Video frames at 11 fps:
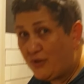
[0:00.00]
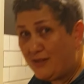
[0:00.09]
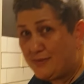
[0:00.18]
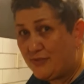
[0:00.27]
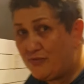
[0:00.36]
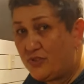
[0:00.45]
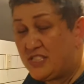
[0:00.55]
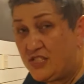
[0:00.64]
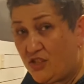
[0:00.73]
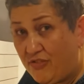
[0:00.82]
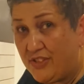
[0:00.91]
grams of
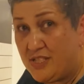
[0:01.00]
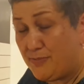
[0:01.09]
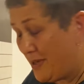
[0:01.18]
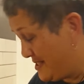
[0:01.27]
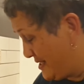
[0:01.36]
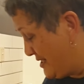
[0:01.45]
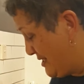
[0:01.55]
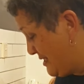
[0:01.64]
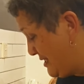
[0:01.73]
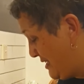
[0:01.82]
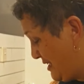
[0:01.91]
softened butter
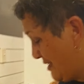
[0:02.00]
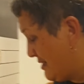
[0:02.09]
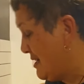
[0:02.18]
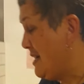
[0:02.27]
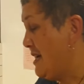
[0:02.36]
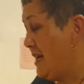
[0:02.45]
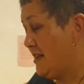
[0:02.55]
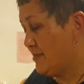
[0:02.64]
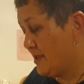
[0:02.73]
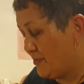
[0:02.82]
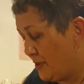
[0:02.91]
in here, and
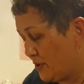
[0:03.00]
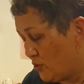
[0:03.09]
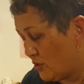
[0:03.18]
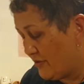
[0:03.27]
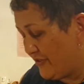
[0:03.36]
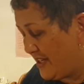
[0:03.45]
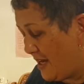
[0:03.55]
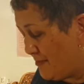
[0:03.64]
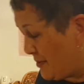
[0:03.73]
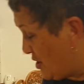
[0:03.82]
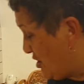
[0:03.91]
I'm going to put 1/4
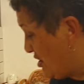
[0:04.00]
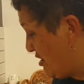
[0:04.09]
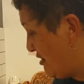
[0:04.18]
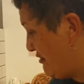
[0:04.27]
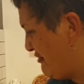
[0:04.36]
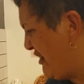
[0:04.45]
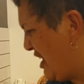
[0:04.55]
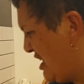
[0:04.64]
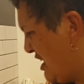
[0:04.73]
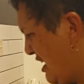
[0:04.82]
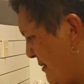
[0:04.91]
cup of,
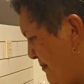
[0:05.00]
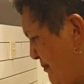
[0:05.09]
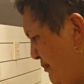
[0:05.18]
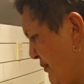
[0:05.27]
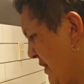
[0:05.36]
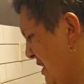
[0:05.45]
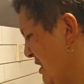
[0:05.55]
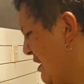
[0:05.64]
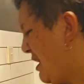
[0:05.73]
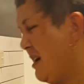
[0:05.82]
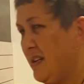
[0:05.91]

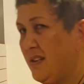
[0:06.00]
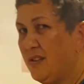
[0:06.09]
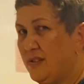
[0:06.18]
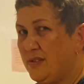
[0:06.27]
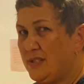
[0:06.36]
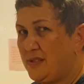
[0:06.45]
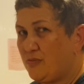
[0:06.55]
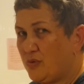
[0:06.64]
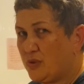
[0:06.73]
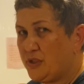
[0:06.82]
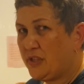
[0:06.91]
I use
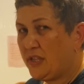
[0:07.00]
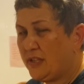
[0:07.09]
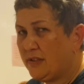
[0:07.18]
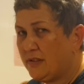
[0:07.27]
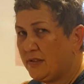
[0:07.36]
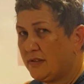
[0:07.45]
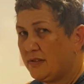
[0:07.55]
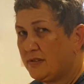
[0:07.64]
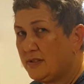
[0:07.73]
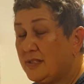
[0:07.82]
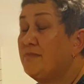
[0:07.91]
raw sugar,
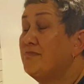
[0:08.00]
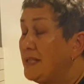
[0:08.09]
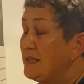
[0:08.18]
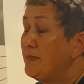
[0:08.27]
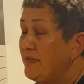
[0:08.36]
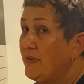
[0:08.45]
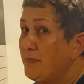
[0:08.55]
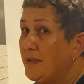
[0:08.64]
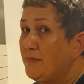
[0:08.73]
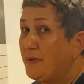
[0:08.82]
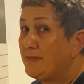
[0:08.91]
it makes me feel
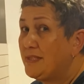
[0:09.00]
better about